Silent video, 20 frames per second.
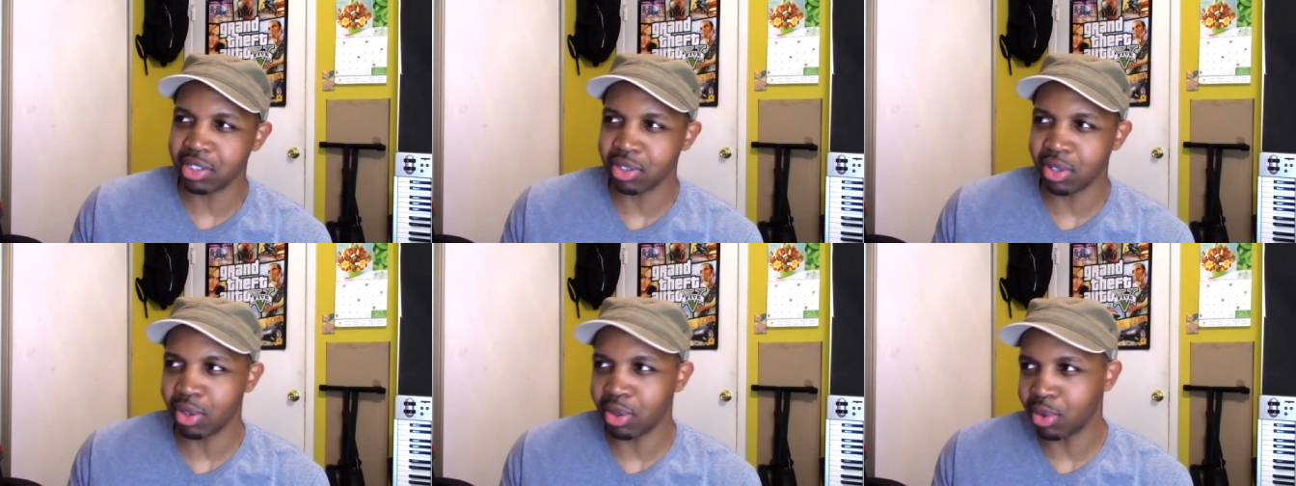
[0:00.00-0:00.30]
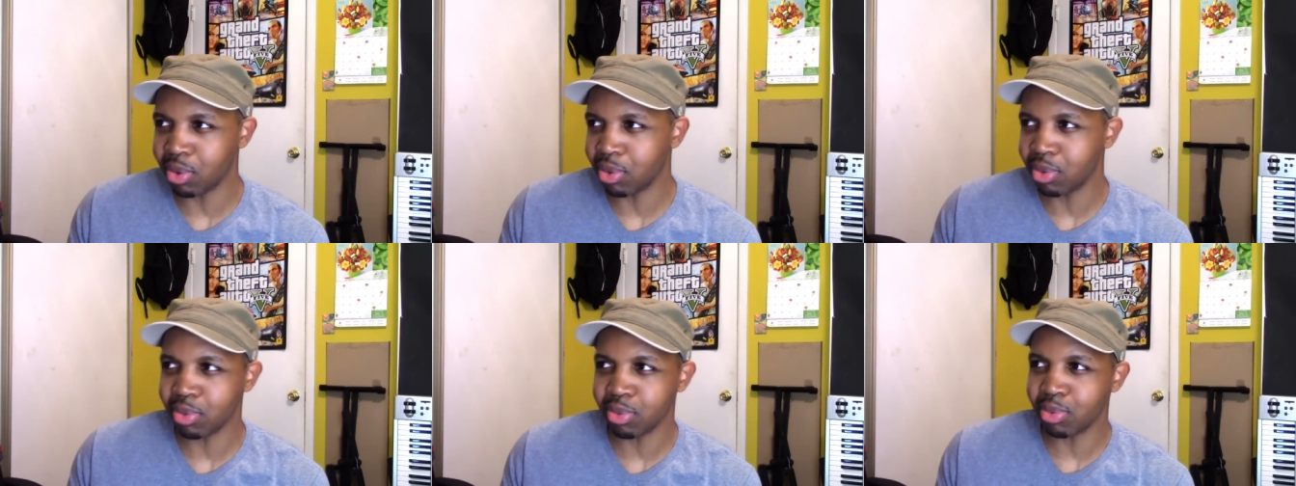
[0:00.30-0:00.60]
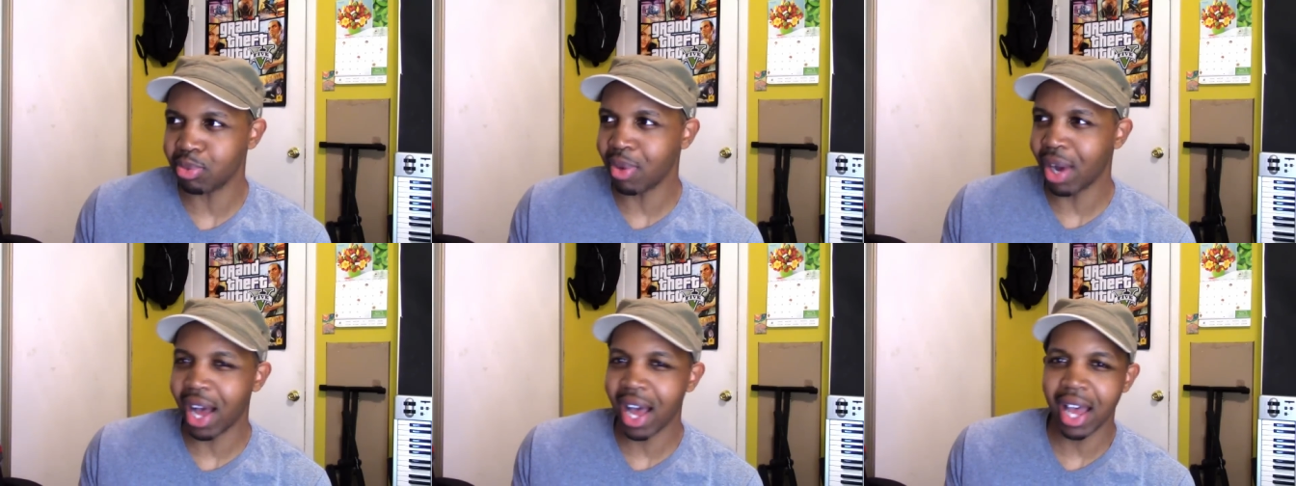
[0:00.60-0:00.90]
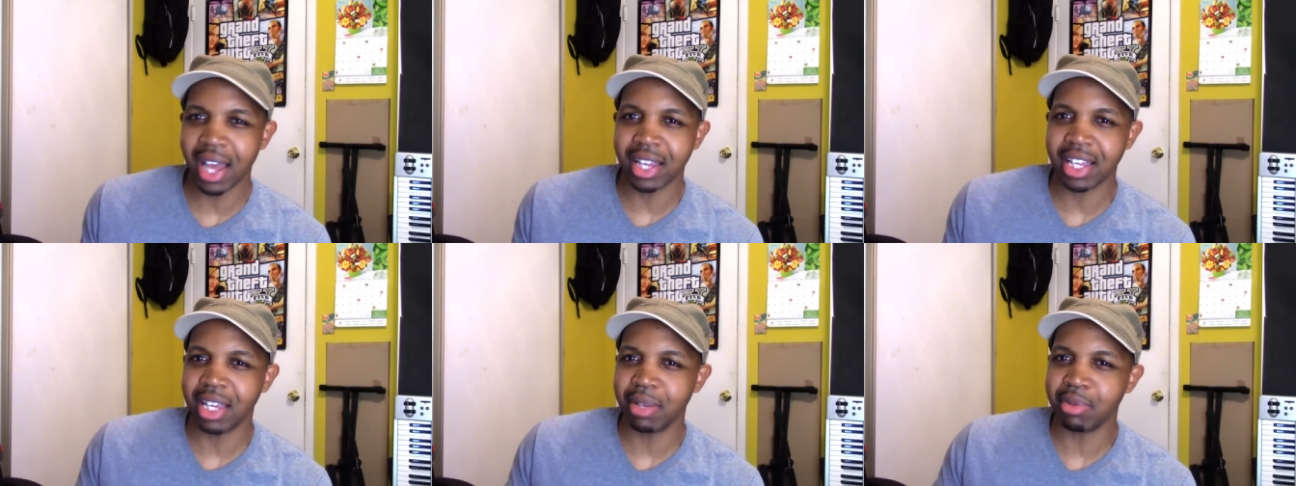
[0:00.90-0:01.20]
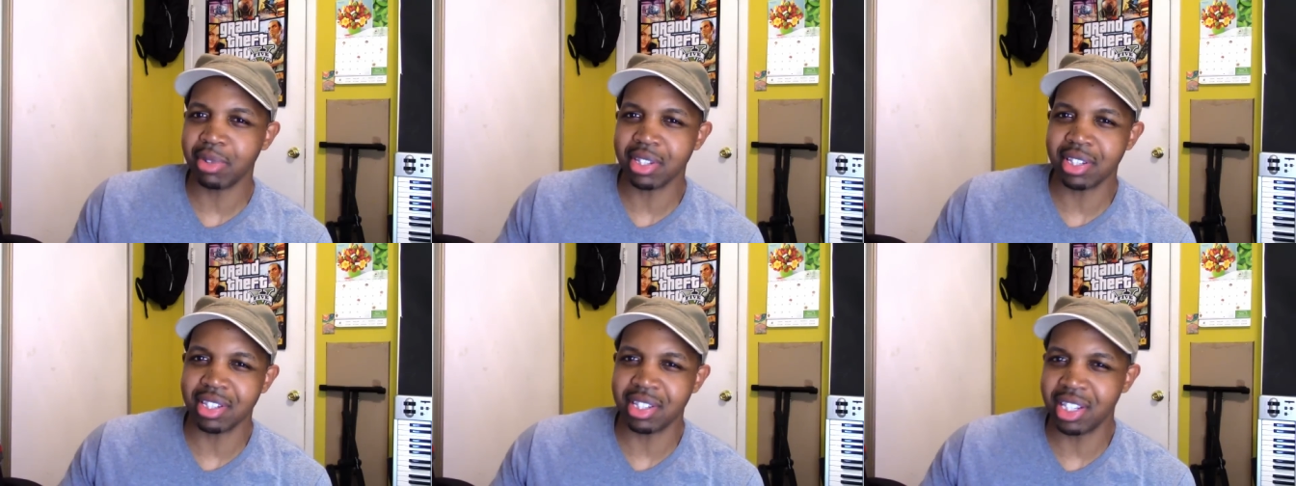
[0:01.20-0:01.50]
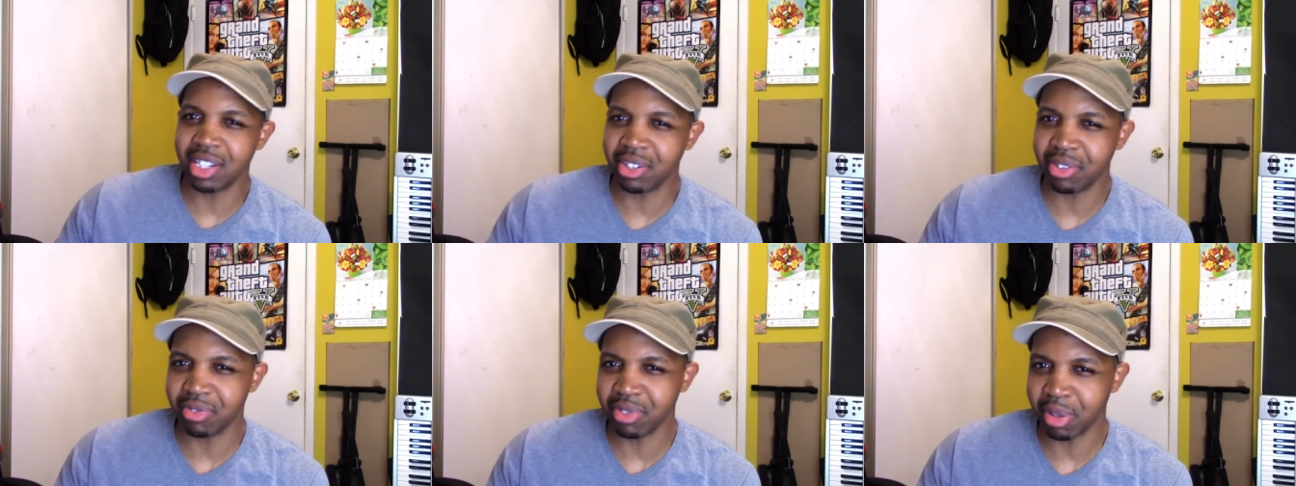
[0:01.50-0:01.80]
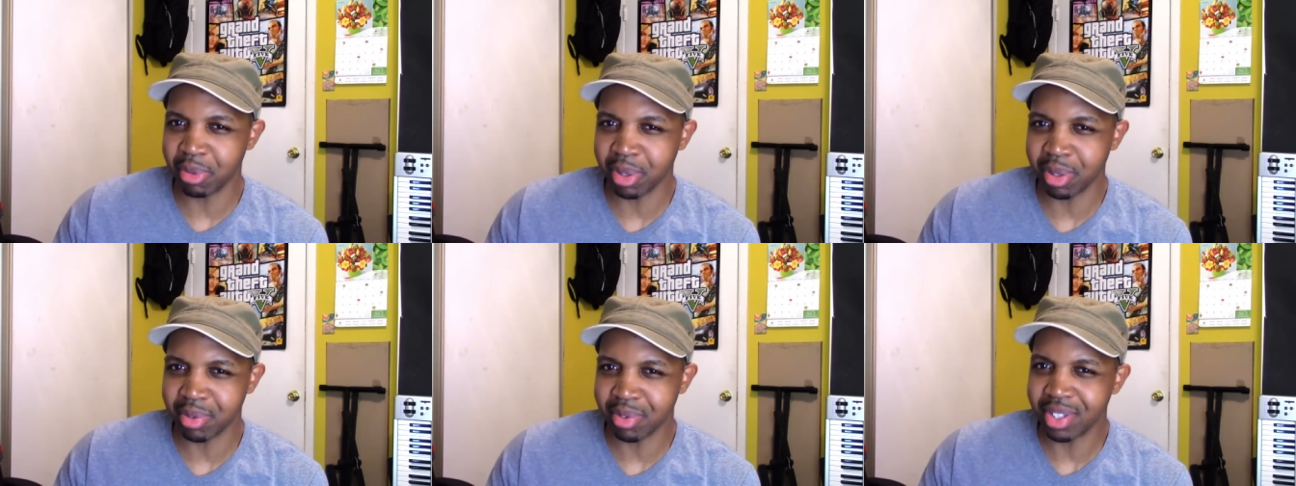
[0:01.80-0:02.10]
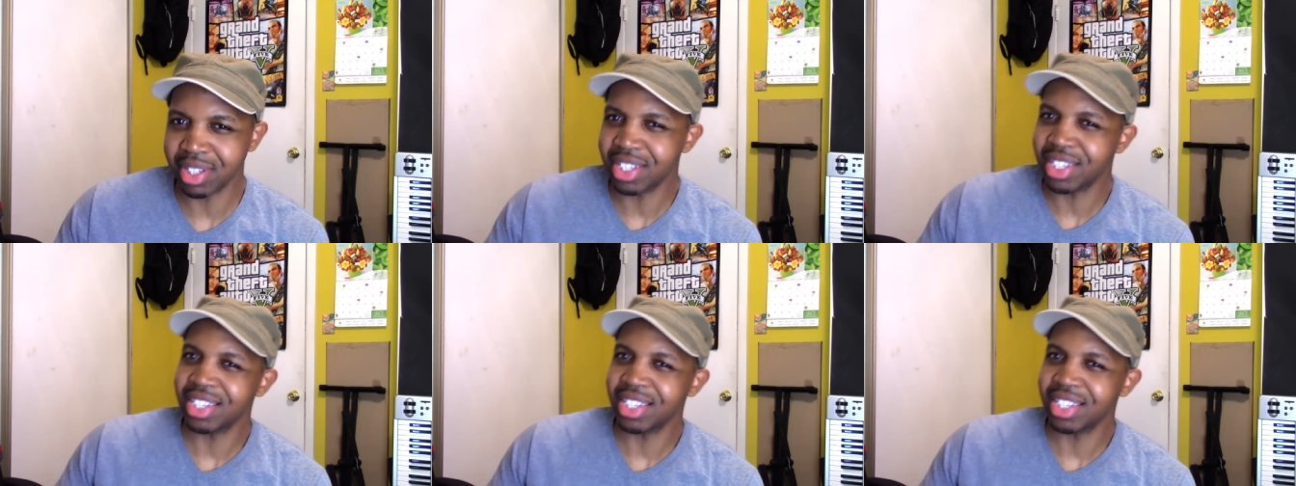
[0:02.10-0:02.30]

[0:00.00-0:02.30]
So why keep this a secret from him?